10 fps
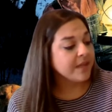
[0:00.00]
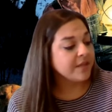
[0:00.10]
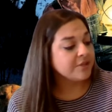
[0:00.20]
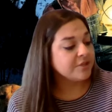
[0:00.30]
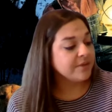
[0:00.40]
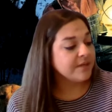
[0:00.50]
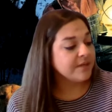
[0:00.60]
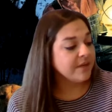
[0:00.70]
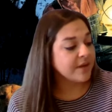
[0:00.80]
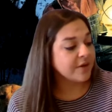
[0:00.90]
And sure
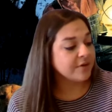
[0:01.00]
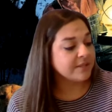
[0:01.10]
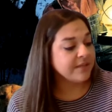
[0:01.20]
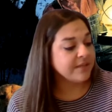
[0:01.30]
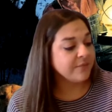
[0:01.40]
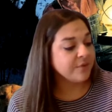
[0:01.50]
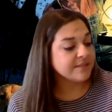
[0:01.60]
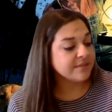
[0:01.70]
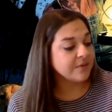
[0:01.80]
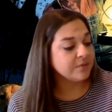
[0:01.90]
enough, I heard the deep voice
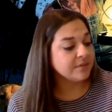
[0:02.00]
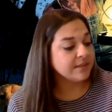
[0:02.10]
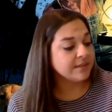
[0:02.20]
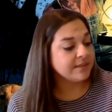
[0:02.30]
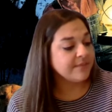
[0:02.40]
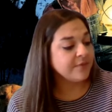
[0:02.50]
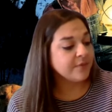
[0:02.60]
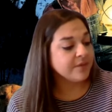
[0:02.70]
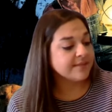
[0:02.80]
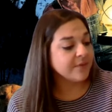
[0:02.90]
of
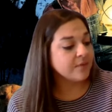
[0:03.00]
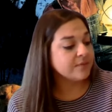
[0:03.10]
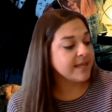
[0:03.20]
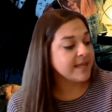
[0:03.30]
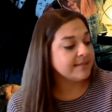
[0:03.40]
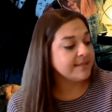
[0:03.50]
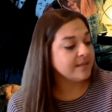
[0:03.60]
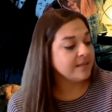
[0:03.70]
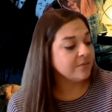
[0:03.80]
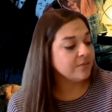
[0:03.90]
old Dan
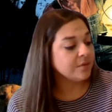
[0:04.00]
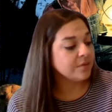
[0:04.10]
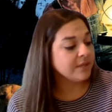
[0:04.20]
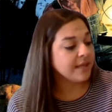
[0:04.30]
telling the world